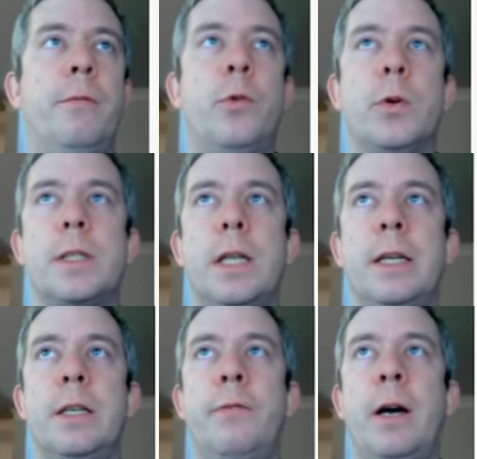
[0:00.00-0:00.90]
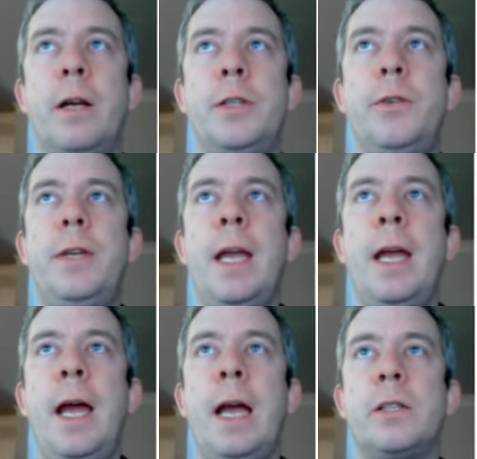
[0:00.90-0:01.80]
for selected file is you
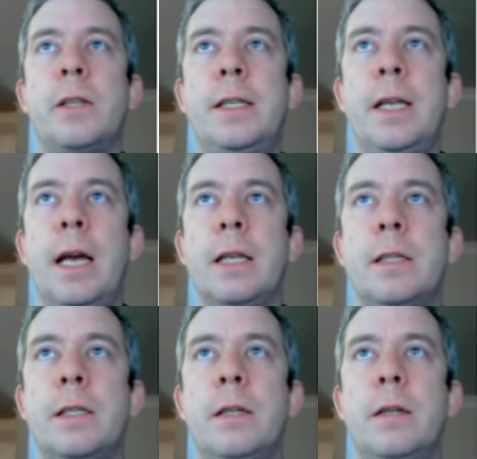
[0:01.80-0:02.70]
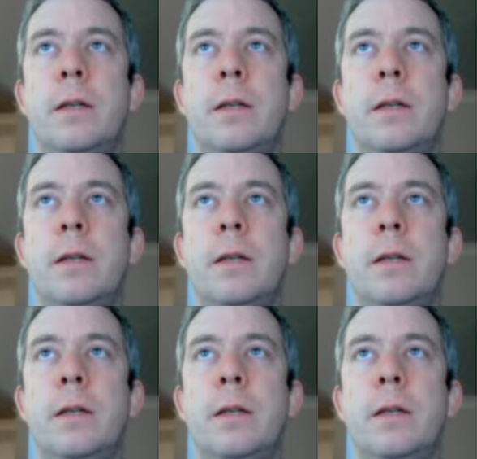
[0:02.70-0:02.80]
can't actually test.